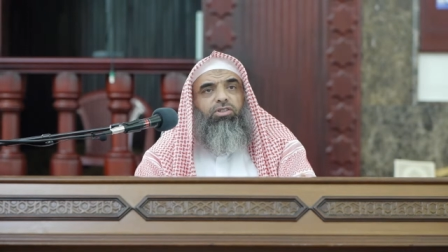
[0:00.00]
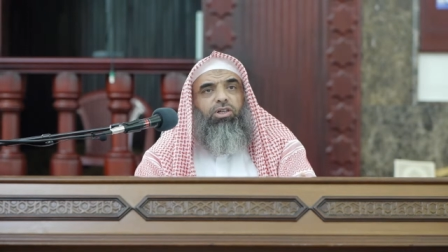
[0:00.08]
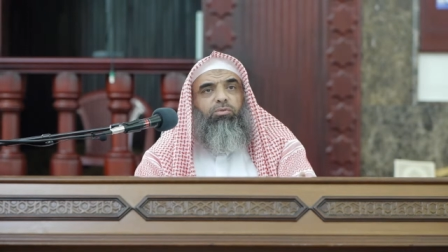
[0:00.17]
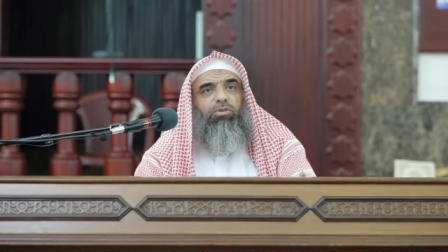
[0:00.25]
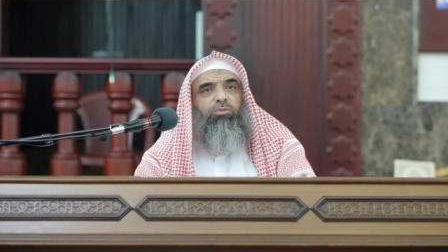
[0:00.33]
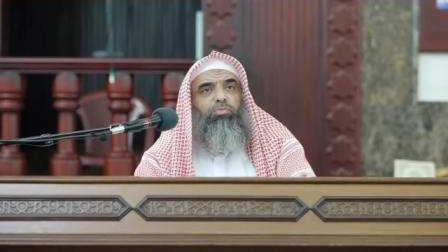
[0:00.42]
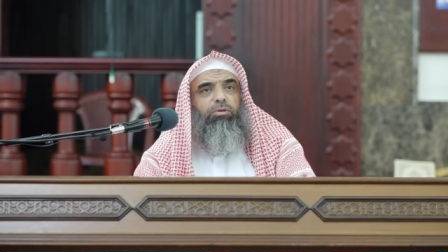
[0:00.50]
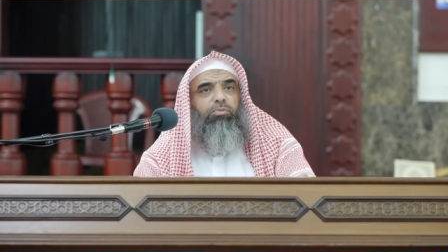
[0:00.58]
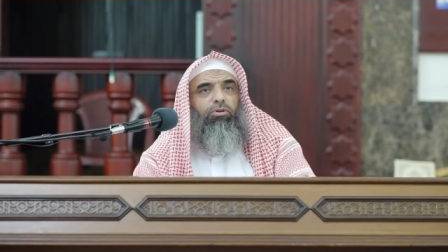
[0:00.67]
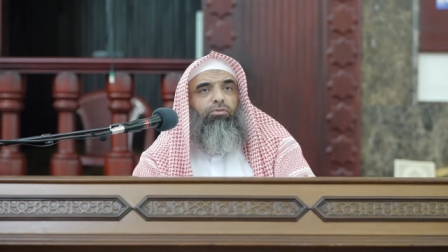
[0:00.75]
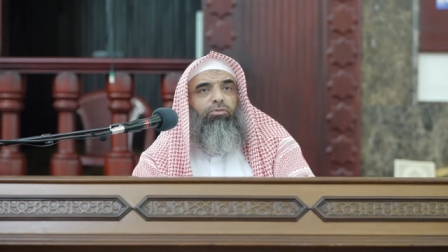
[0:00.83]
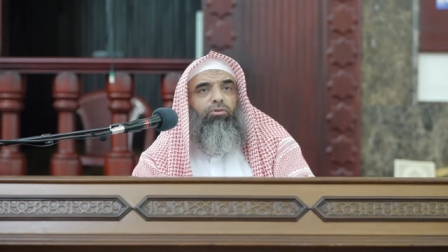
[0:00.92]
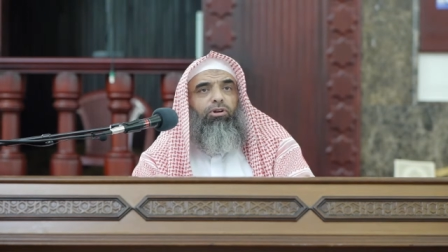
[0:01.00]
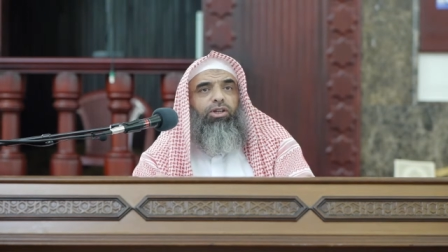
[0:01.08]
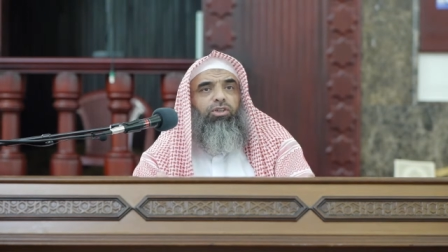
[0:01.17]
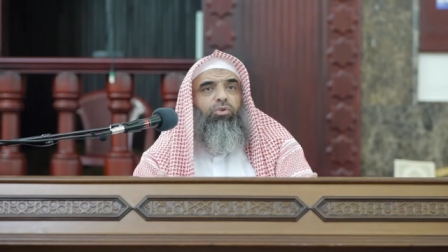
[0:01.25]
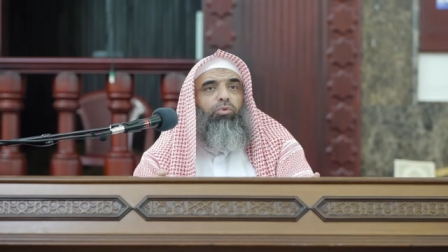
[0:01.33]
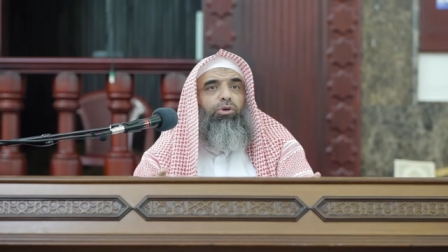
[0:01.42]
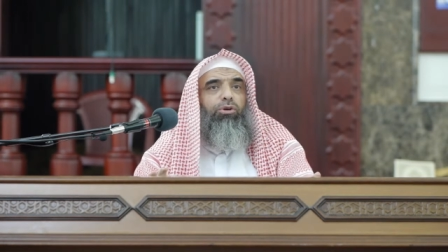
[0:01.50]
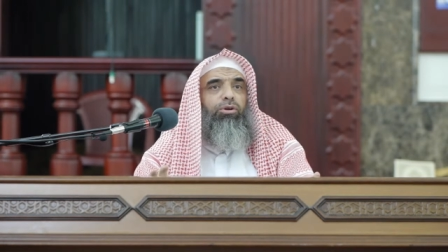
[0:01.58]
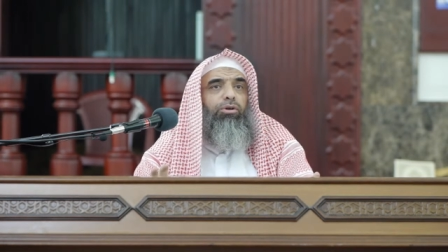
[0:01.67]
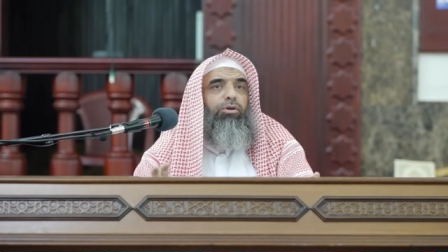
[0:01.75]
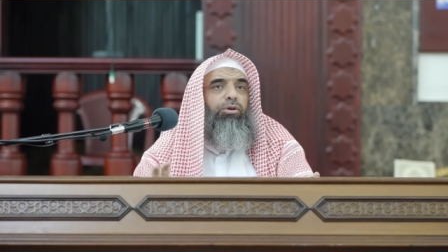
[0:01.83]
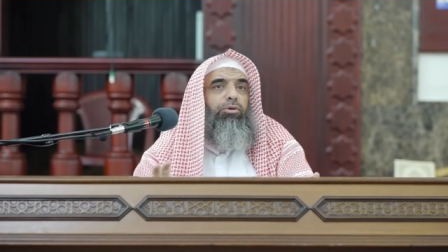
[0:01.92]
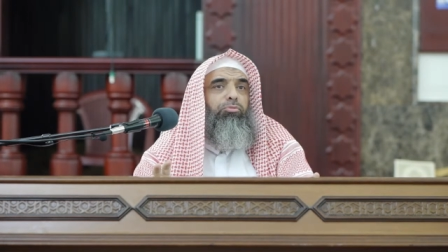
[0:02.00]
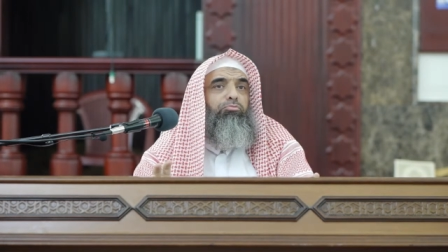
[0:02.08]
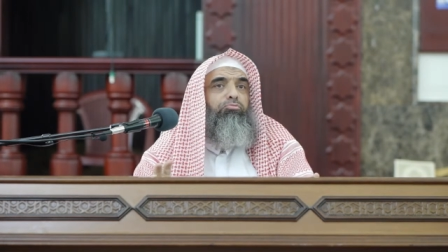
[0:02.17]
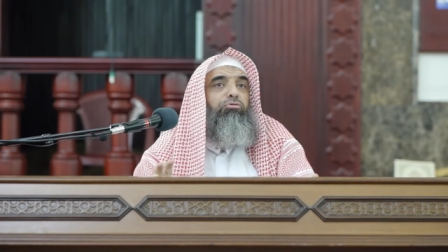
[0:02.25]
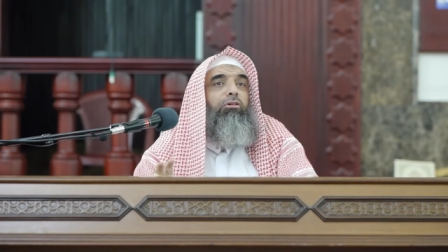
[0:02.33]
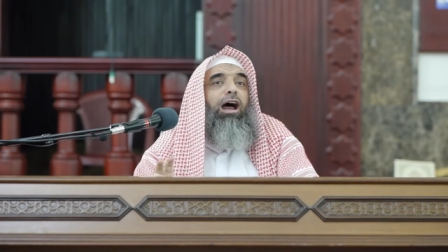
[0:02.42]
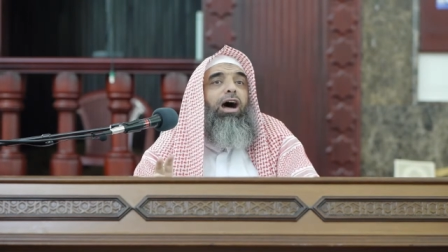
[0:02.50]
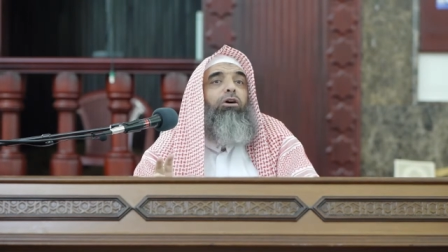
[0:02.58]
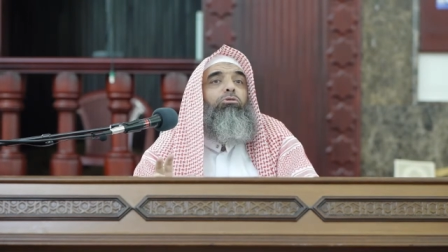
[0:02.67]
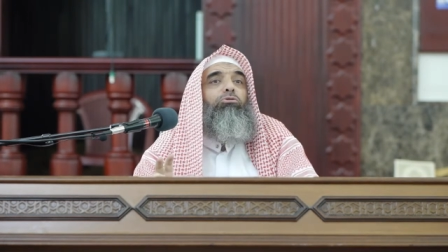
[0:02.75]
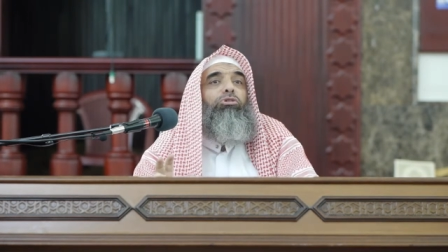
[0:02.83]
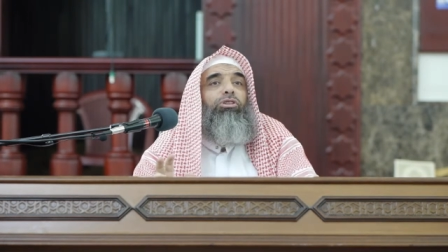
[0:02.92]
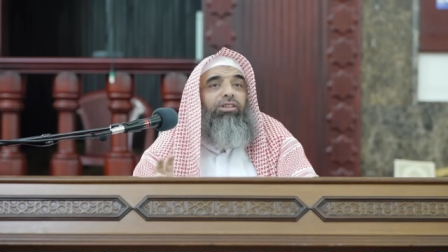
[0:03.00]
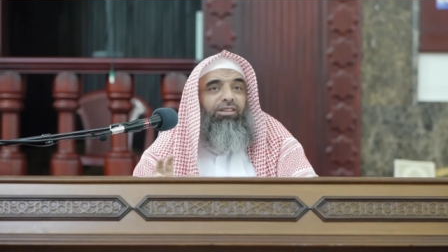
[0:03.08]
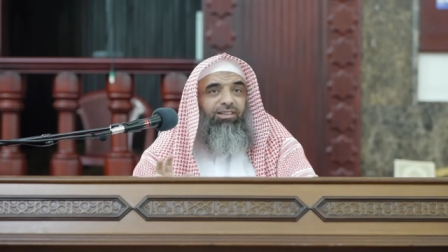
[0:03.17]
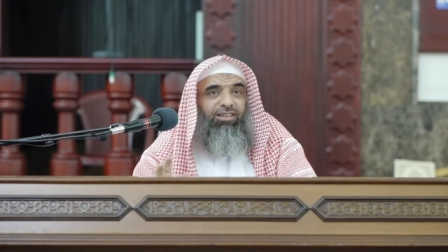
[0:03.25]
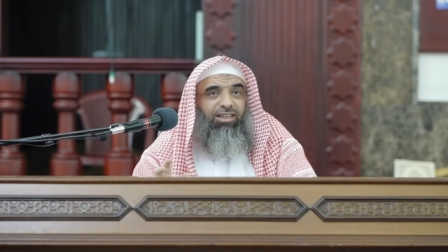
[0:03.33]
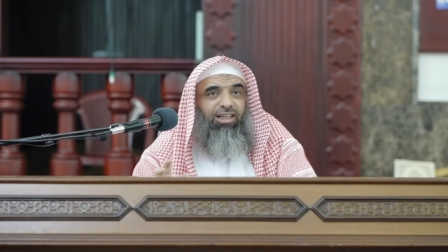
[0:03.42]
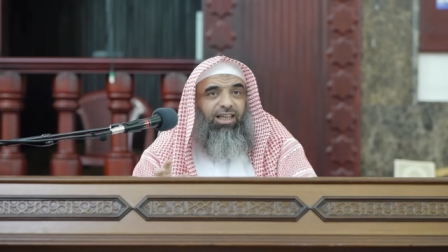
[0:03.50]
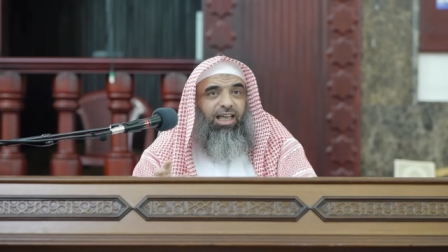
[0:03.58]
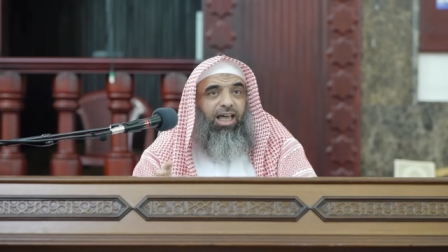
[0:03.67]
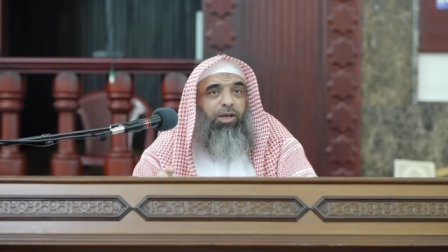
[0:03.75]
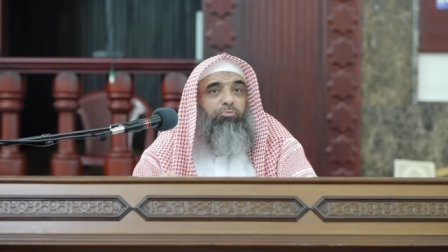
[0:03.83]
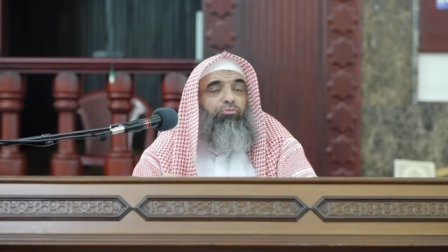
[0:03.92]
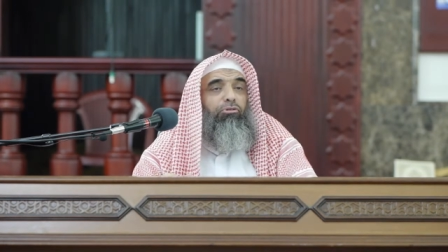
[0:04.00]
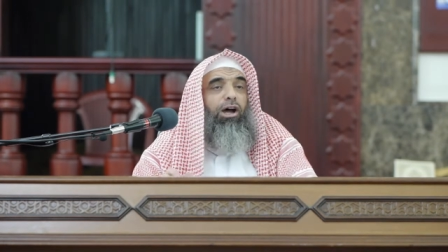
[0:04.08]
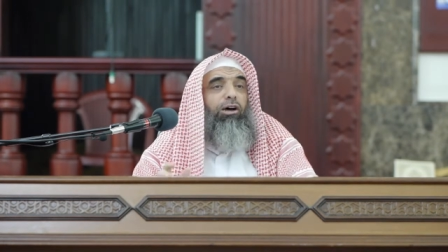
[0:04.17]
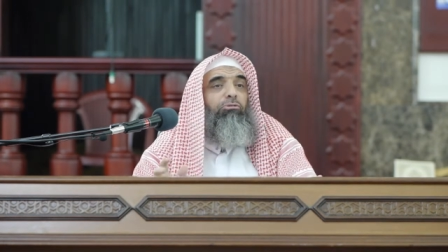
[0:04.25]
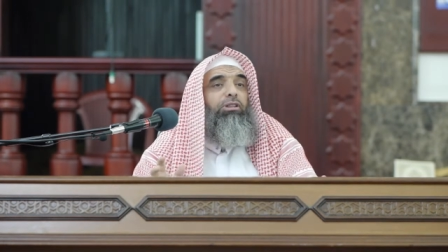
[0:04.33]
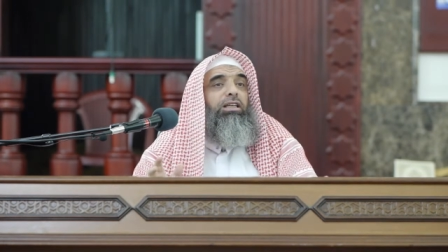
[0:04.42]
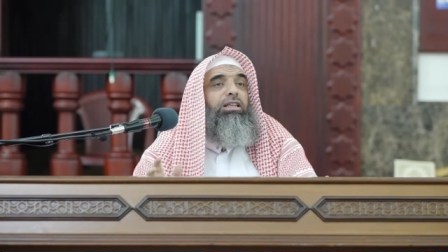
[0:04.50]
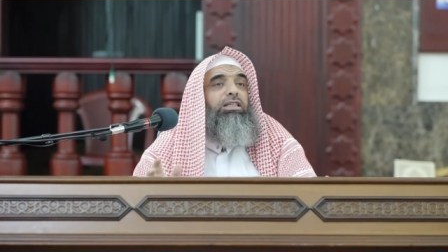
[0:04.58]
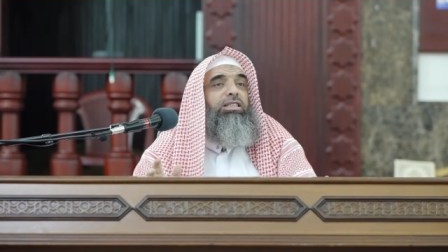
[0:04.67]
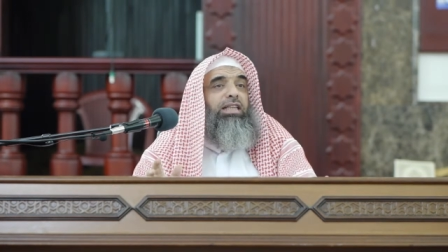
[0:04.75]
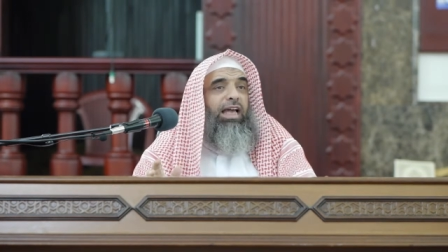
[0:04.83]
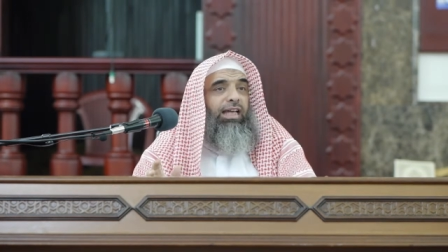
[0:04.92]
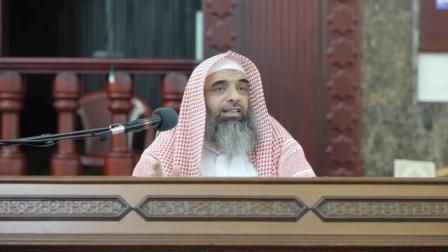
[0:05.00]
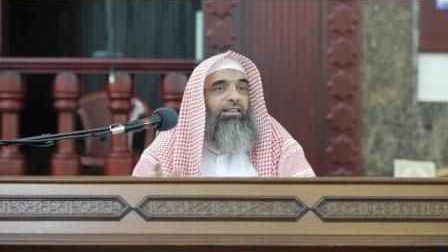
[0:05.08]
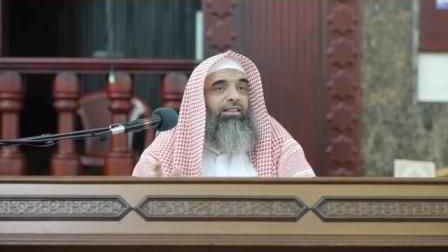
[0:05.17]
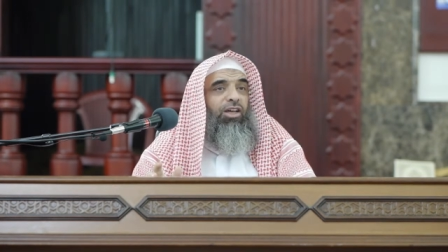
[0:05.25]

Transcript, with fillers: some of the people of Quraysh were proud and proudly said,